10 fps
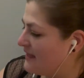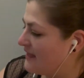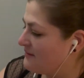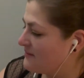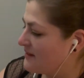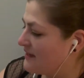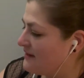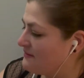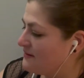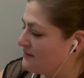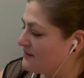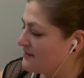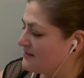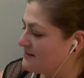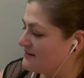and we're going to have a look
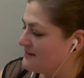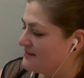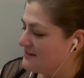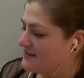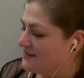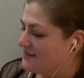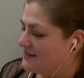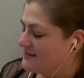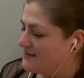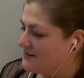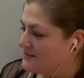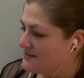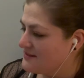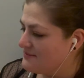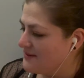and see what this
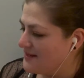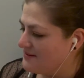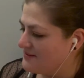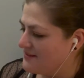is about.